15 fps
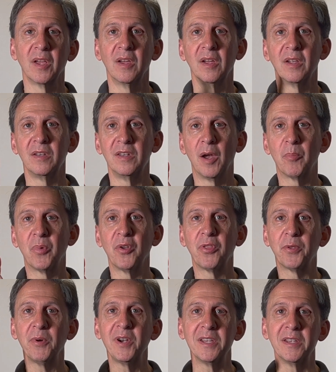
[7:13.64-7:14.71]
Number
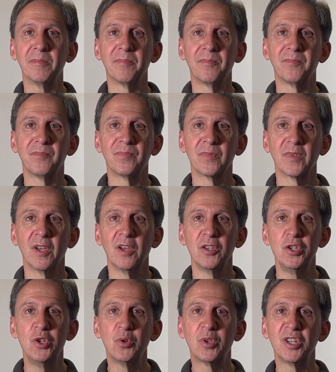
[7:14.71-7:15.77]
three,
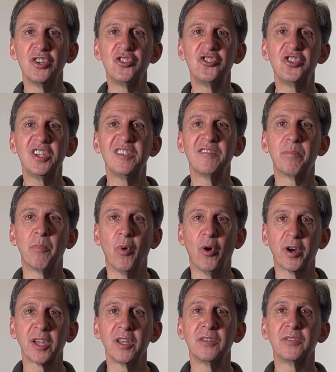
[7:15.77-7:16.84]
you can achieve
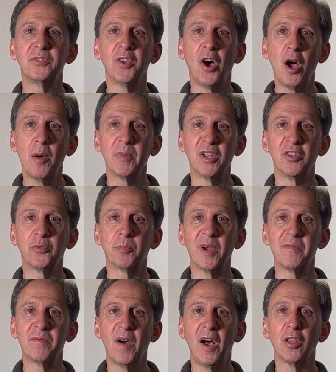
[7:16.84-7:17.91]
market dominance by
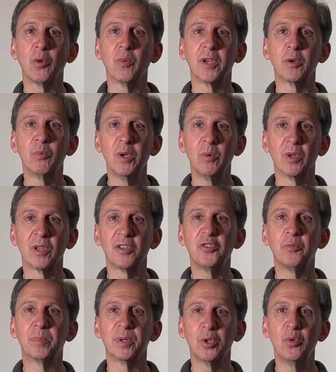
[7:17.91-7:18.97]
following Willie's
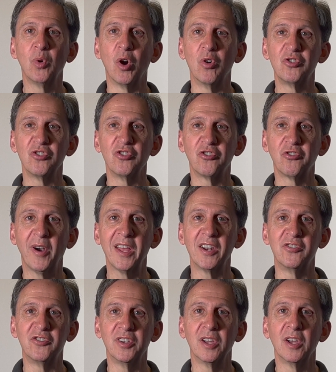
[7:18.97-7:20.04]
blue ocean
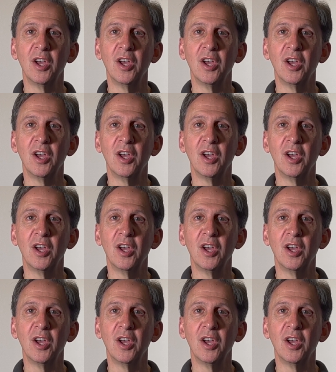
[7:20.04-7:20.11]
strategy.